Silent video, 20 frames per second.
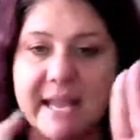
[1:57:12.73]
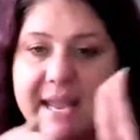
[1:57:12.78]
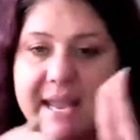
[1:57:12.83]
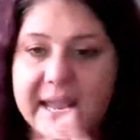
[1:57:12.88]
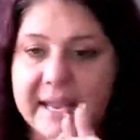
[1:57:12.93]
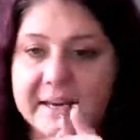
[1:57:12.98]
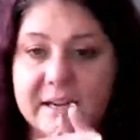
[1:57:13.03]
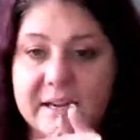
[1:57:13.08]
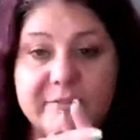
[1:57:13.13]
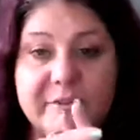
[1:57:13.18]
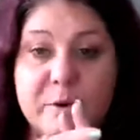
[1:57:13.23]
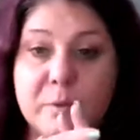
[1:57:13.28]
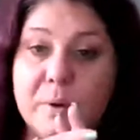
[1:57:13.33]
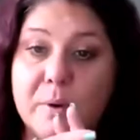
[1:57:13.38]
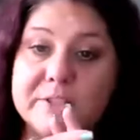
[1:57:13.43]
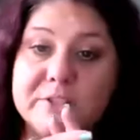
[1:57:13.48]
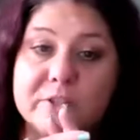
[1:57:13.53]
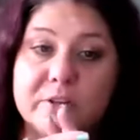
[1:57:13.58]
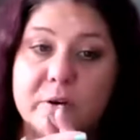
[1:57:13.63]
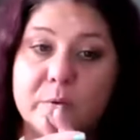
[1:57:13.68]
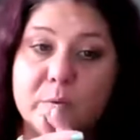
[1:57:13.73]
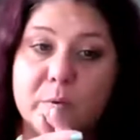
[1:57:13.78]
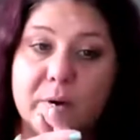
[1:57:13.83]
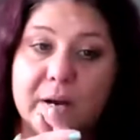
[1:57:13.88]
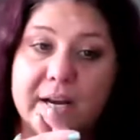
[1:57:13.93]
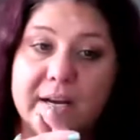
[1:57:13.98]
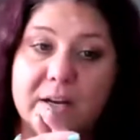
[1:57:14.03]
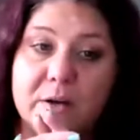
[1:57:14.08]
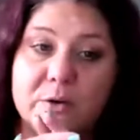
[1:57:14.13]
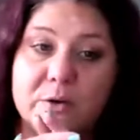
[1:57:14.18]
And if you want your own
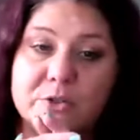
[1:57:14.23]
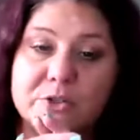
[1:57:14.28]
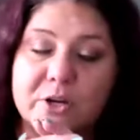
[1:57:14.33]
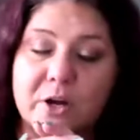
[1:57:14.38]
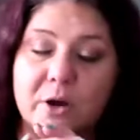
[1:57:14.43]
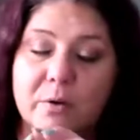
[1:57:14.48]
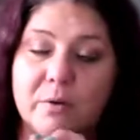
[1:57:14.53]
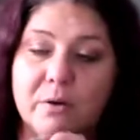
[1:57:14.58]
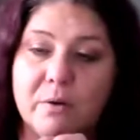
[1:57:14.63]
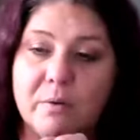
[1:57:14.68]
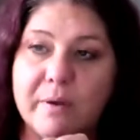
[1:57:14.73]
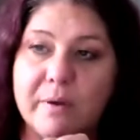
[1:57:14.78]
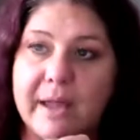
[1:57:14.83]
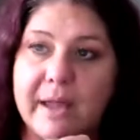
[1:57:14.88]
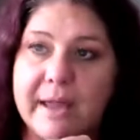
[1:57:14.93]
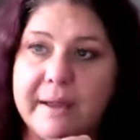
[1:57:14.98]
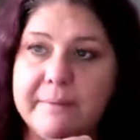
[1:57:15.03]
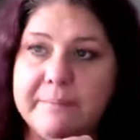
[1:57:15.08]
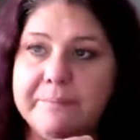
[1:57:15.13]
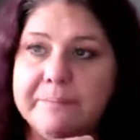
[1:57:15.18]
radio show, okay?